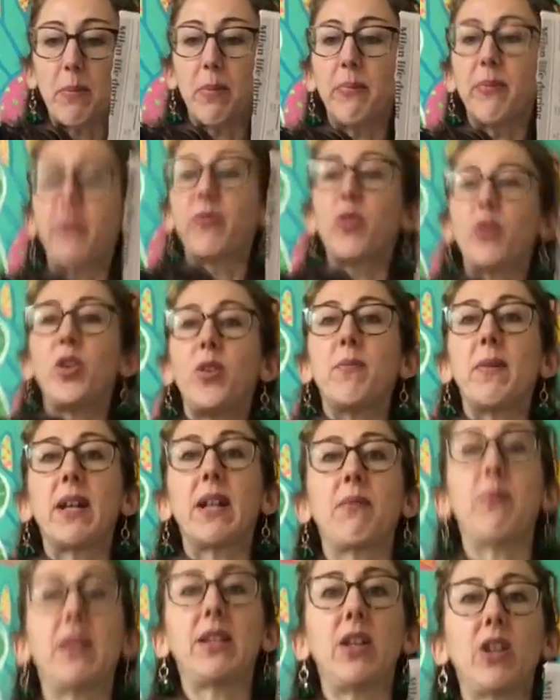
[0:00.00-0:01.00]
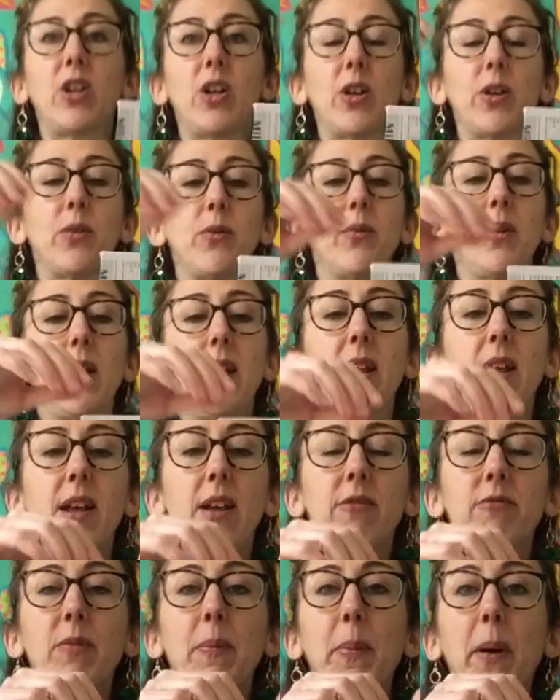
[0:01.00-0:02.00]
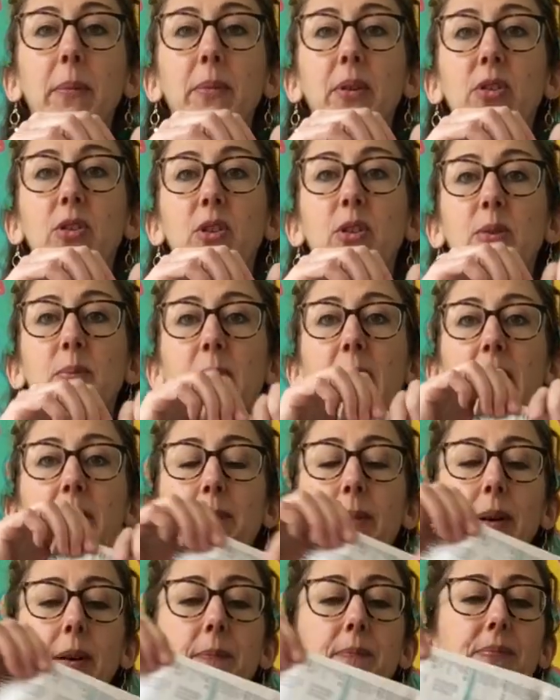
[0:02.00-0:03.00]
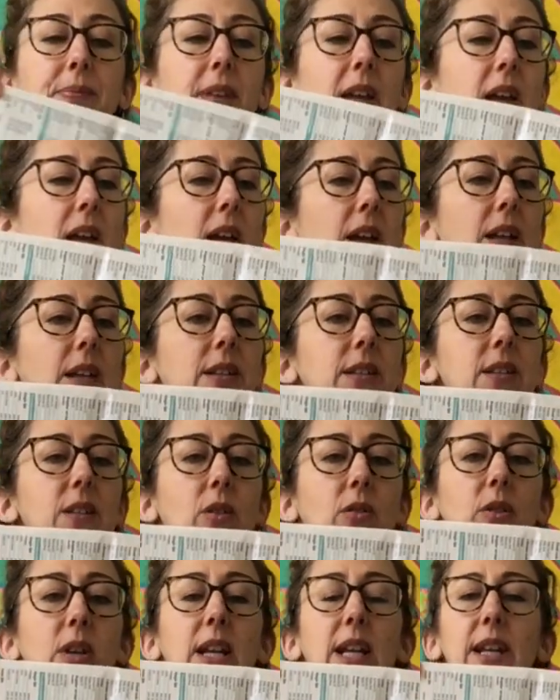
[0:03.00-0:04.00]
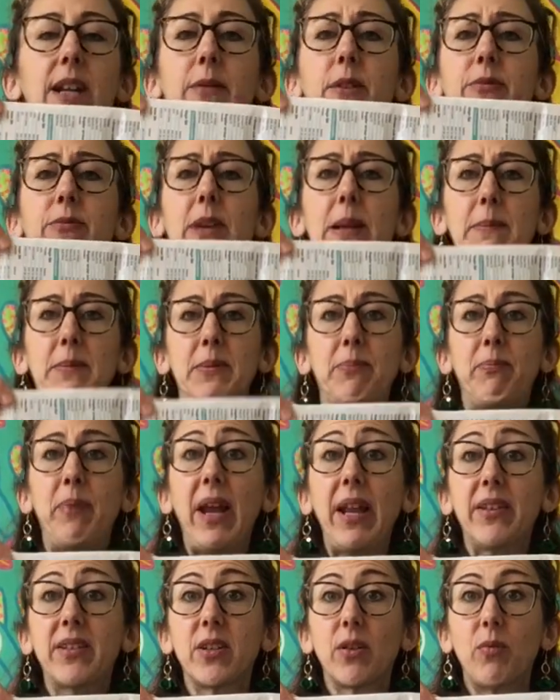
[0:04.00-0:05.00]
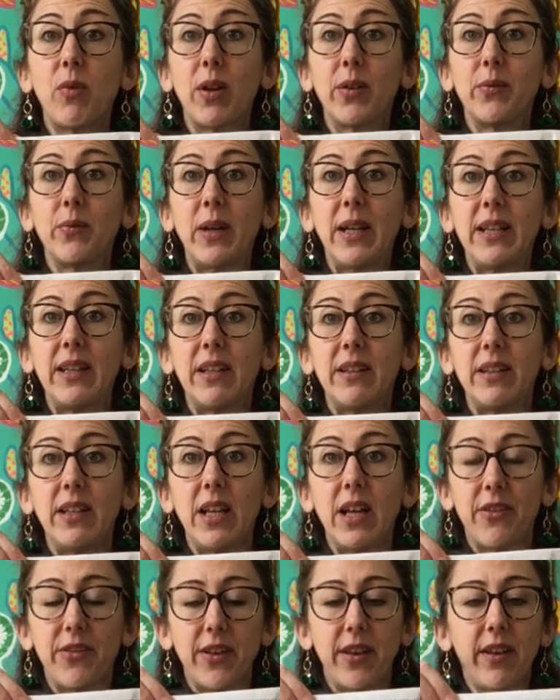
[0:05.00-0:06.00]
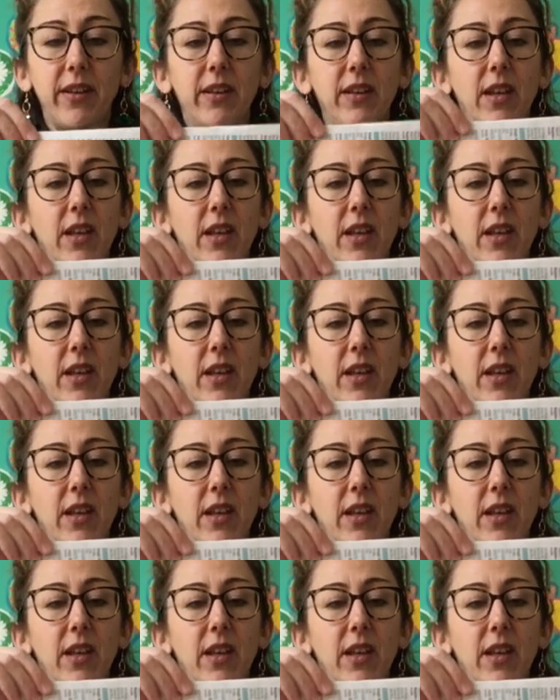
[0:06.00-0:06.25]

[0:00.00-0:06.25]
Before you meddle with the glue, rip up your newspaper, and oddly it rips better one way than the other.